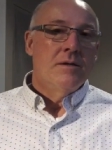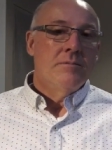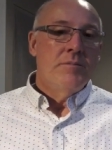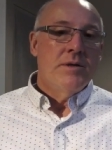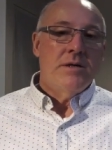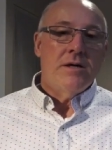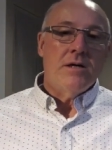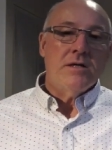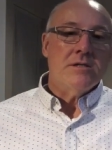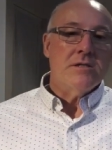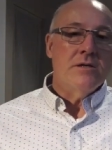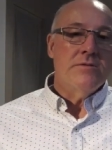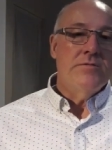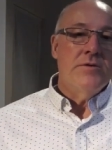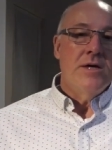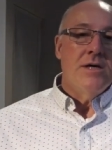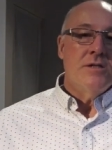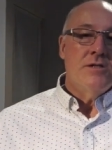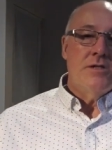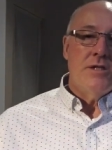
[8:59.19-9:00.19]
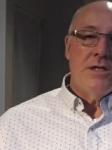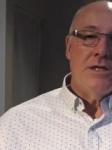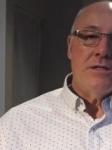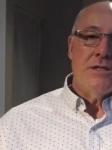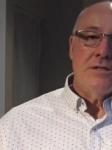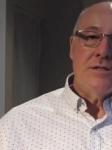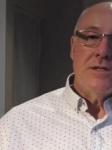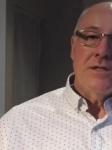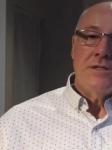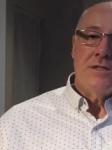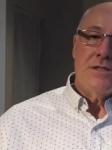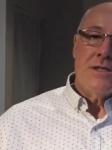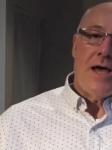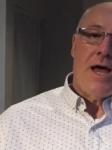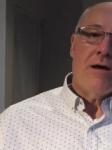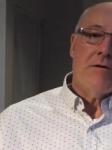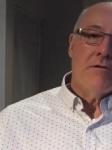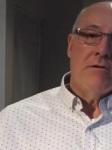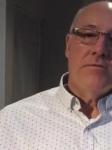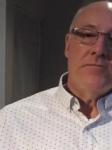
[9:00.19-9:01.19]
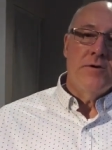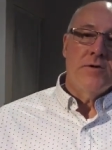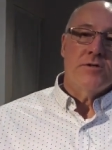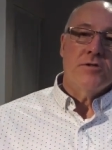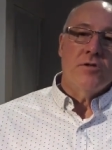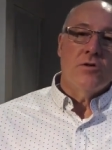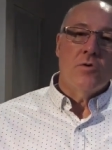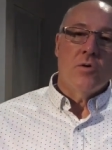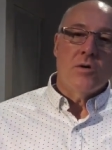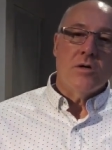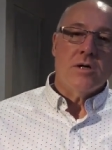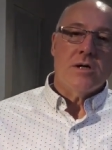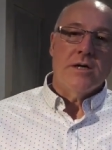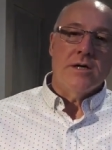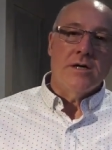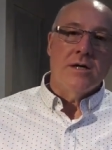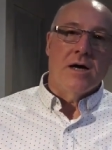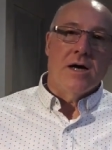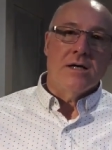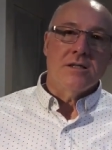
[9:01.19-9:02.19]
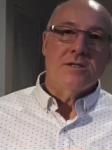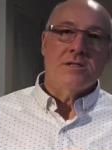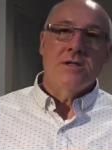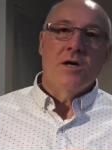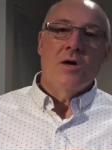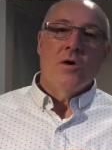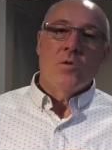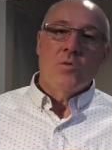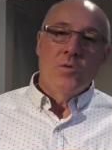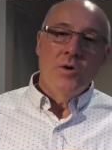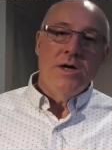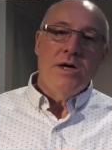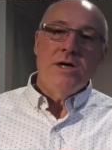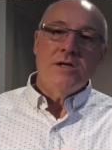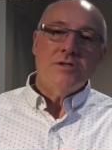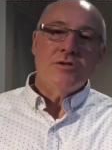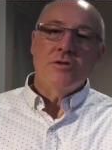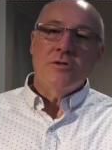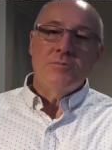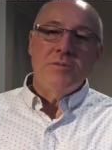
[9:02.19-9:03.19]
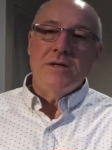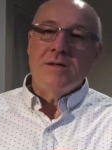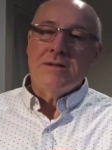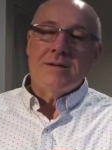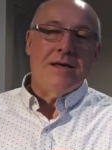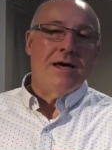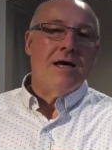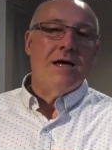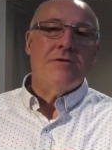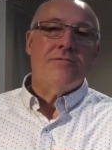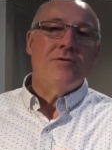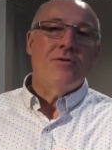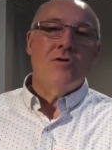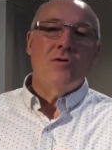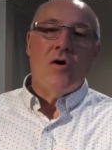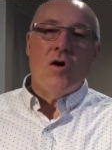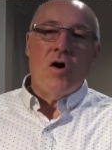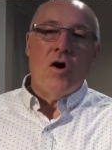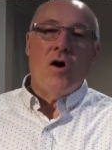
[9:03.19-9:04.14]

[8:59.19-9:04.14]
Because of Jesus' sacrificial work in us, we should be thankful